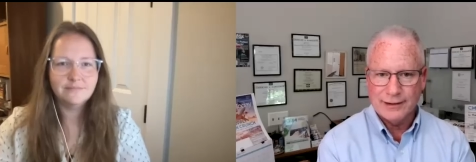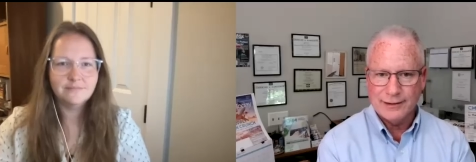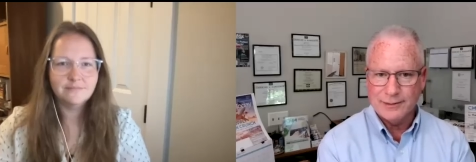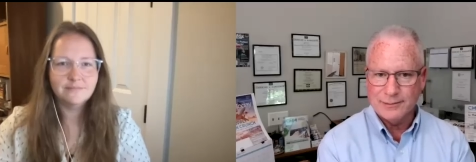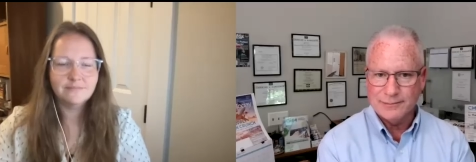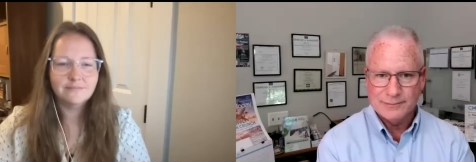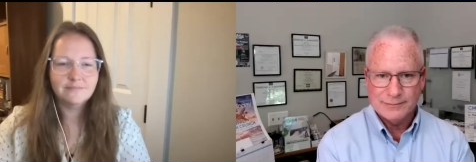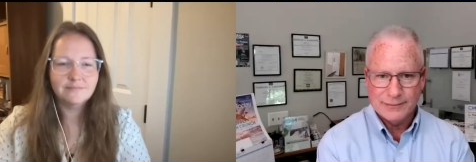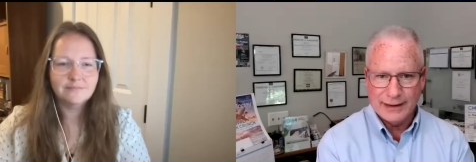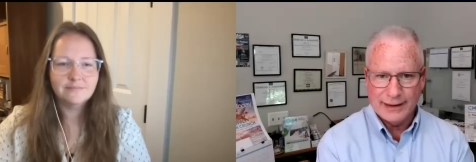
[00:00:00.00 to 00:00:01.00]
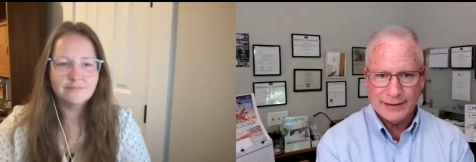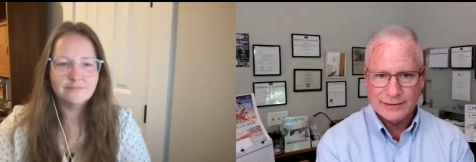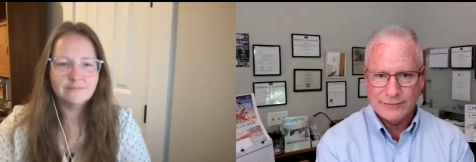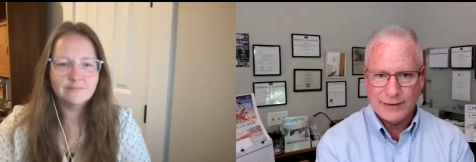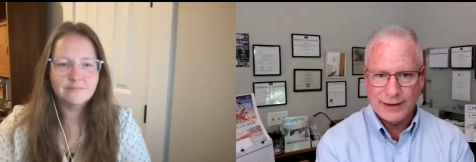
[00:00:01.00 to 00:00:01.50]
Speaker 1: Um, they
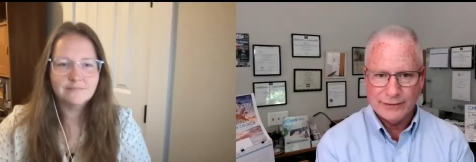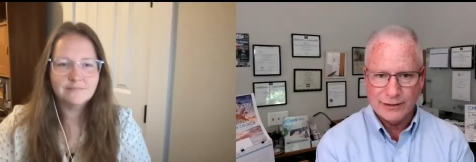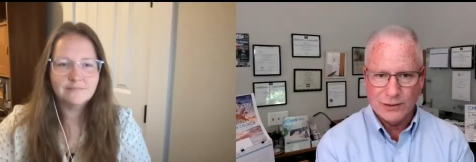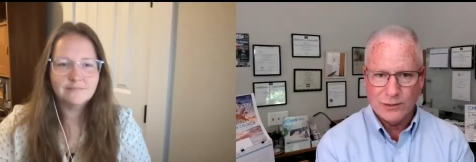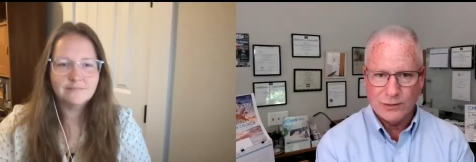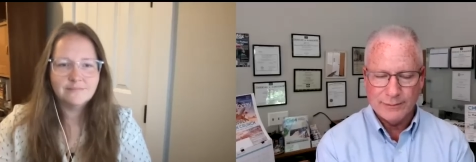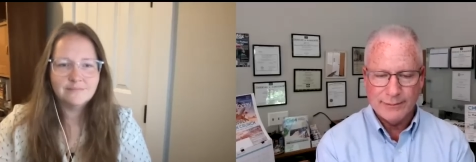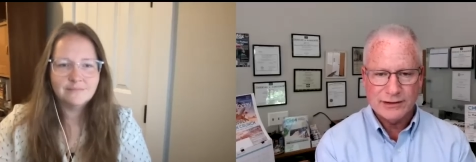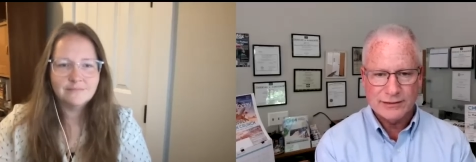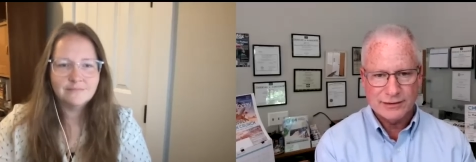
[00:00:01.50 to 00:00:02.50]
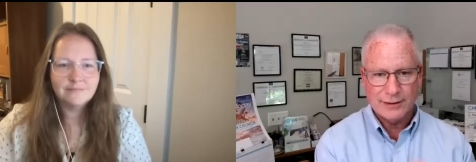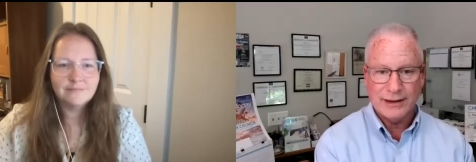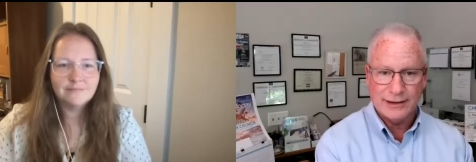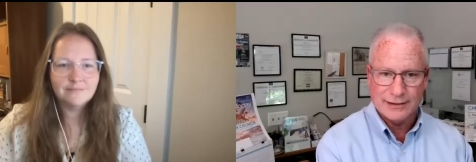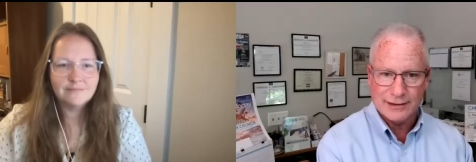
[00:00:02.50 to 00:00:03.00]
can't survive in the cold. You mentioned
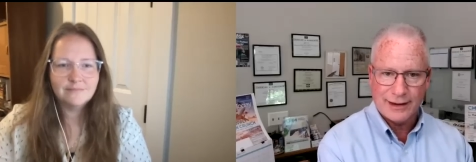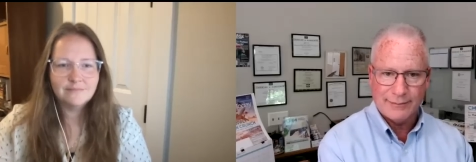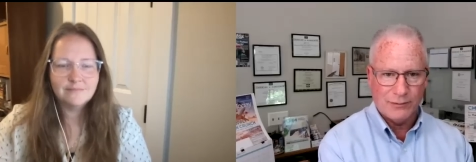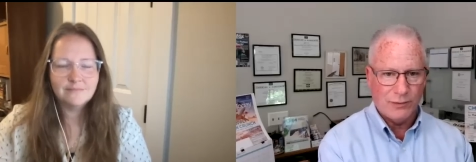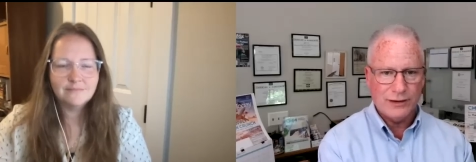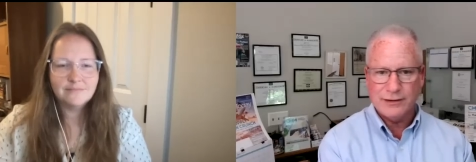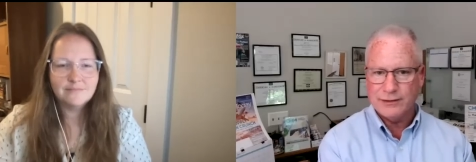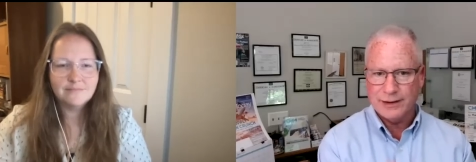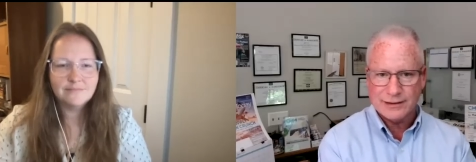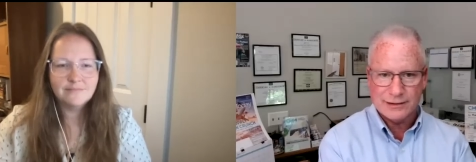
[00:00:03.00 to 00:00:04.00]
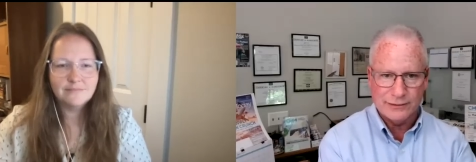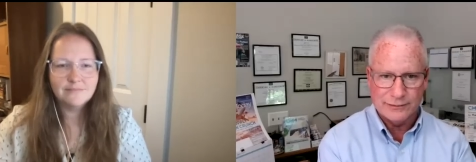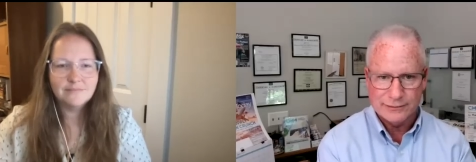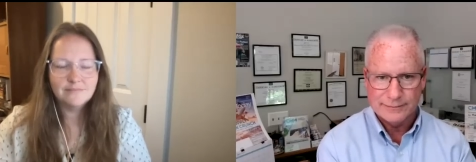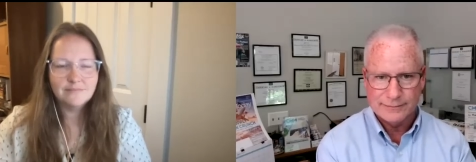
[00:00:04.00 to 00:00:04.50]
some get inside, but what do the rest
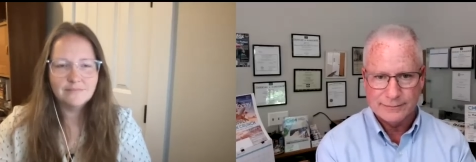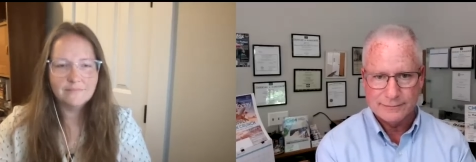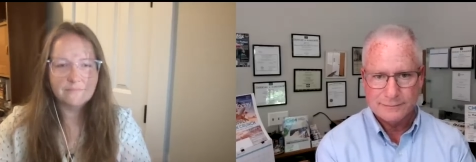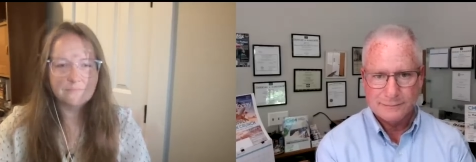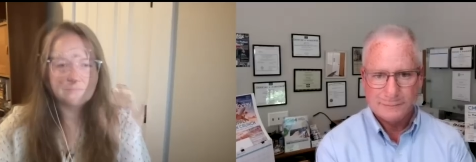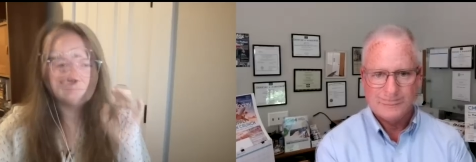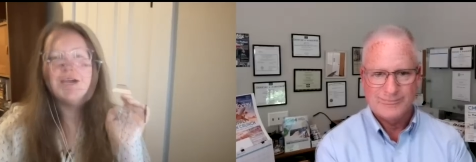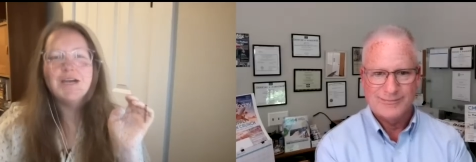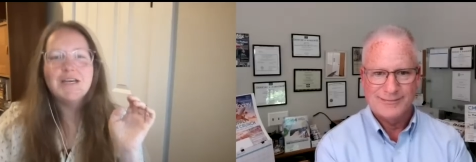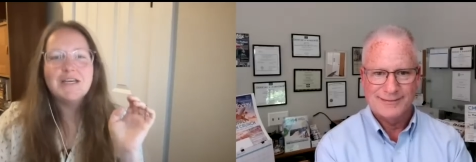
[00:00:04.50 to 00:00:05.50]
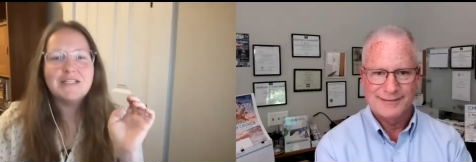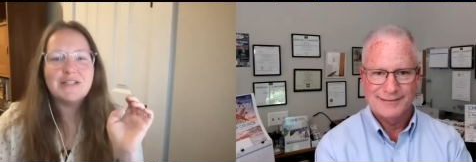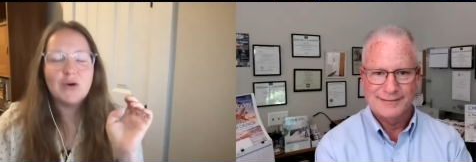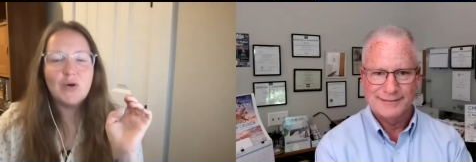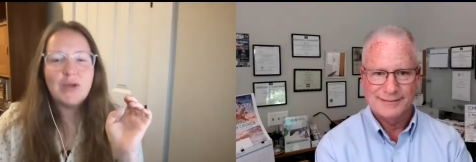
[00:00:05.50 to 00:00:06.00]
do?
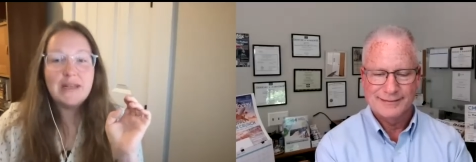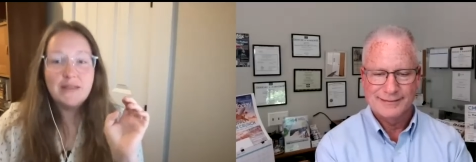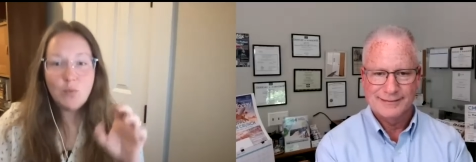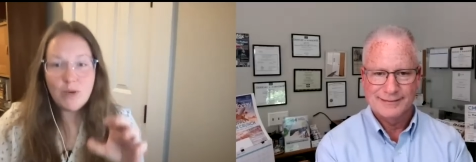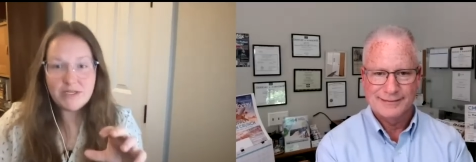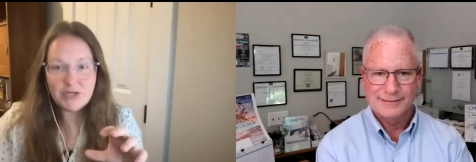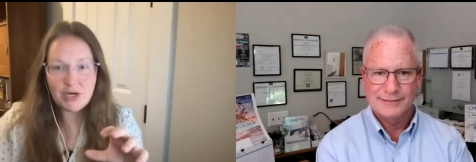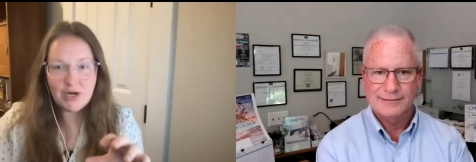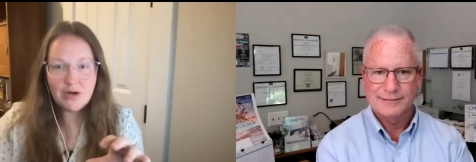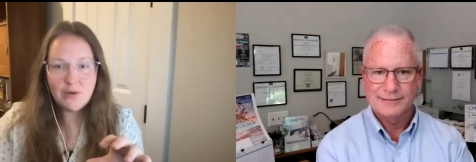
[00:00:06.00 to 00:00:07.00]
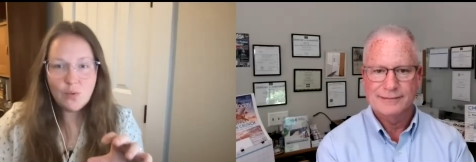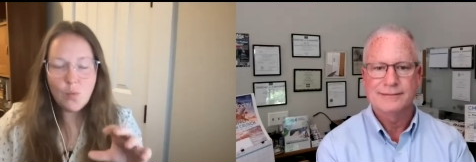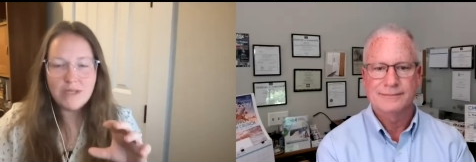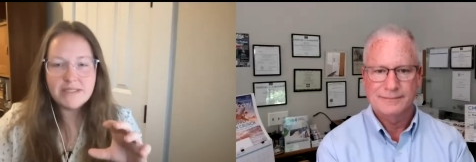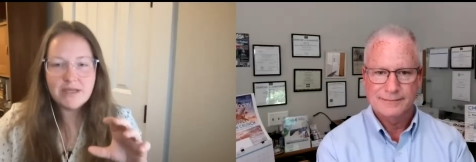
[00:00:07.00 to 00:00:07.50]
Speaker 2: So, in the winter,
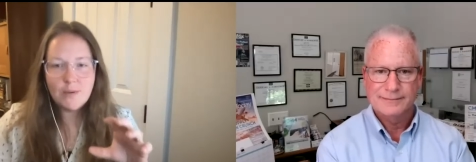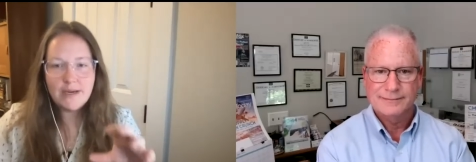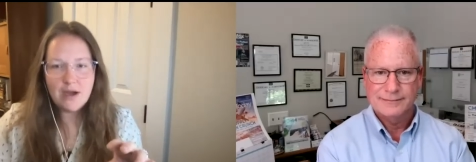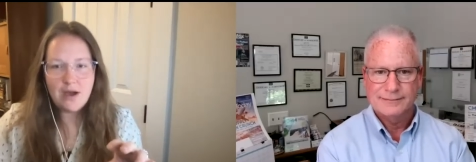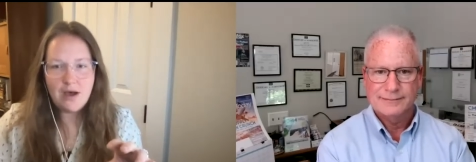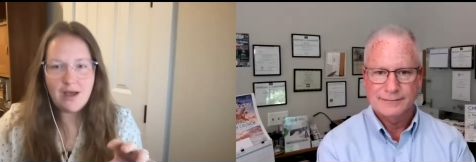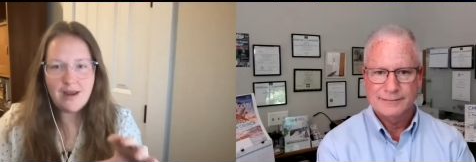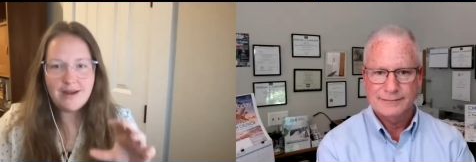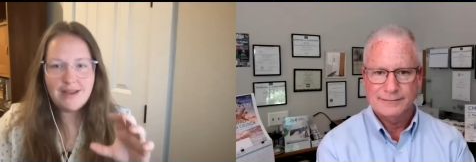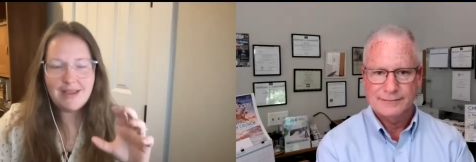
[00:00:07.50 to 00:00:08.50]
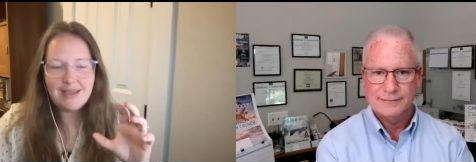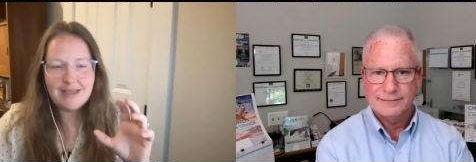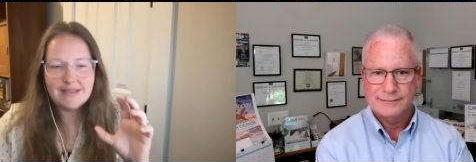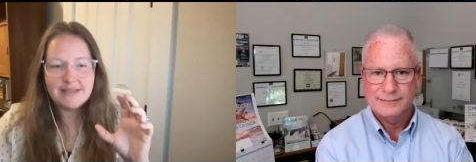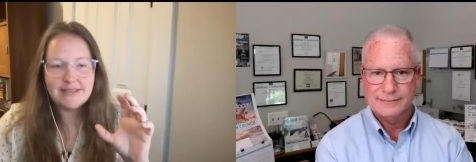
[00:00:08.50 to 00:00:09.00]
what's going on
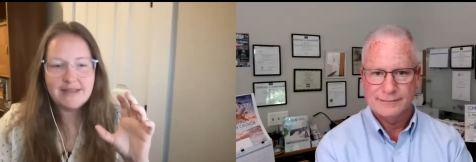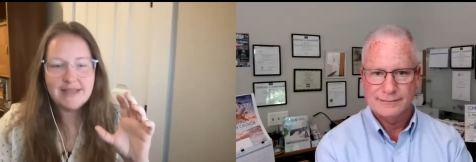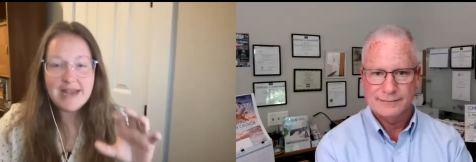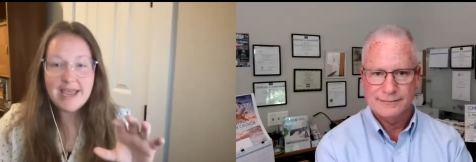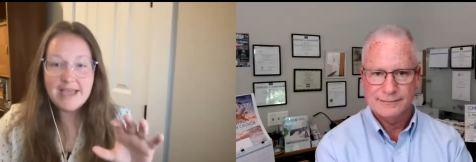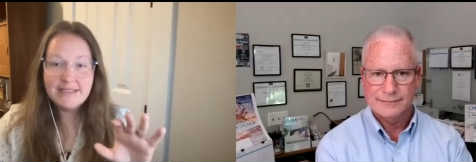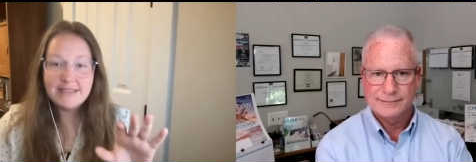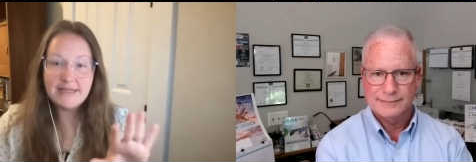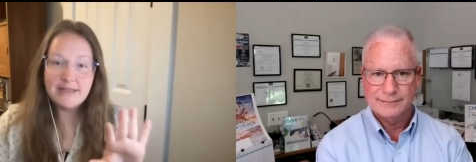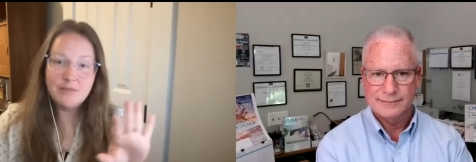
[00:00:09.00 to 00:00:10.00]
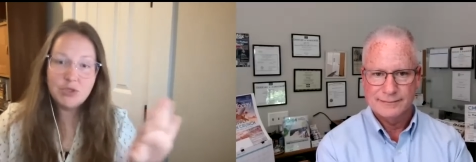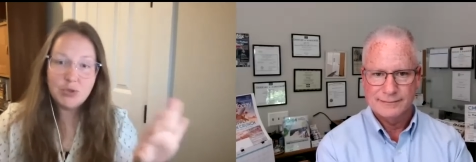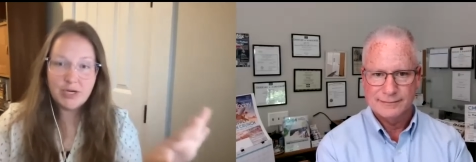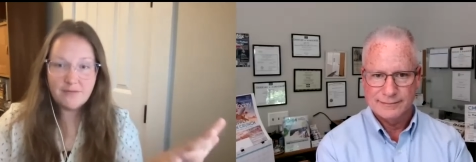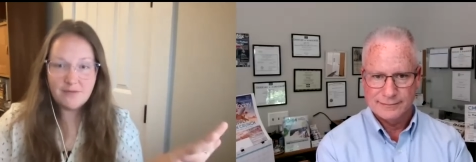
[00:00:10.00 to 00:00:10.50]
is the nest and the
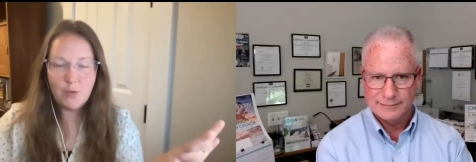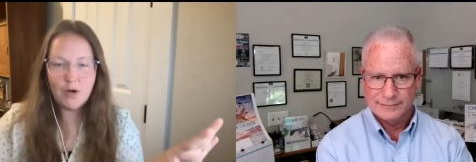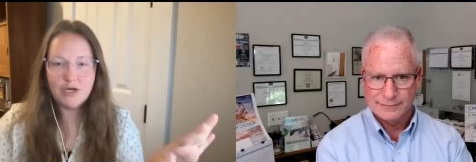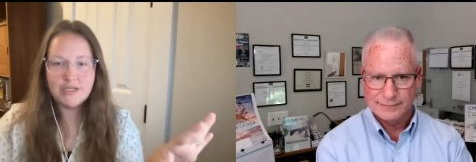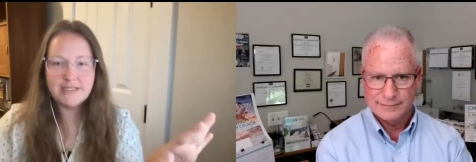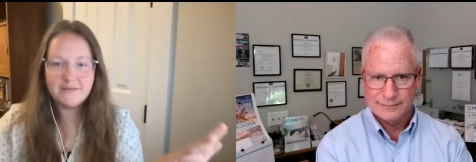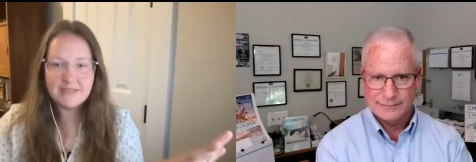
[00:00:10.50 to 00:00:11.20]
majority of the workers have